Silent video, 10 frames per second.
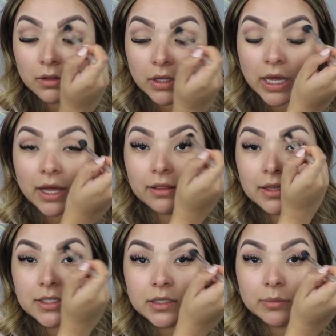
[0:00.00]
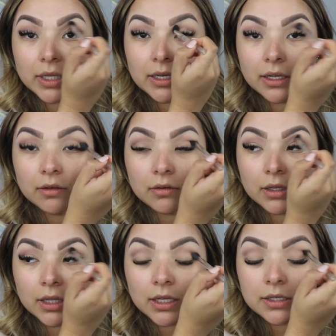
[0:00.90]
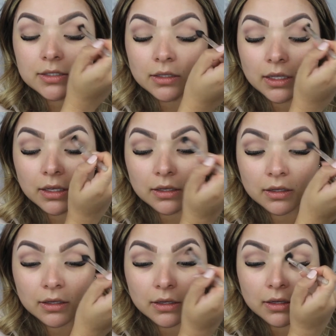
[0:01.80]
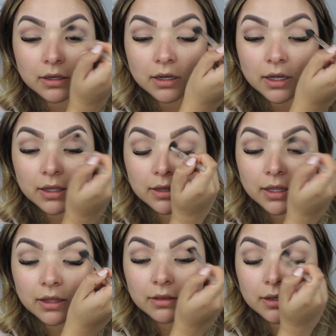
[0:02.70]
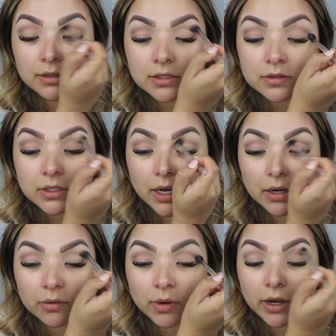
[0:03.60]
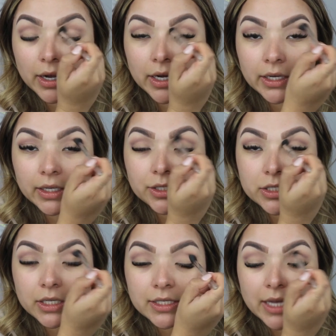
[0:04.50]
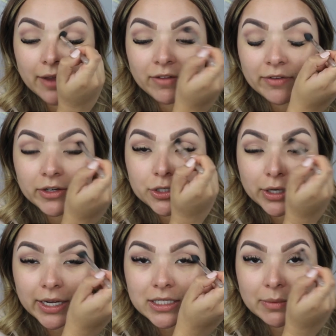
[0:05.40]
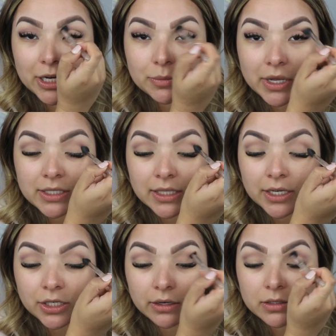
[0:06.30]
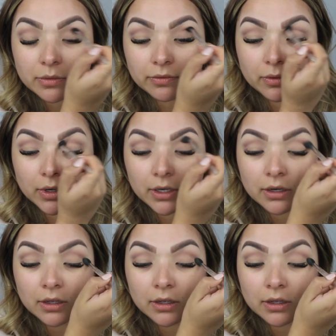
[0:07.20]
Yeah, these are blending really easily. I like this. I was kind of worried just because I've never tried Smashbox eyeshadows before.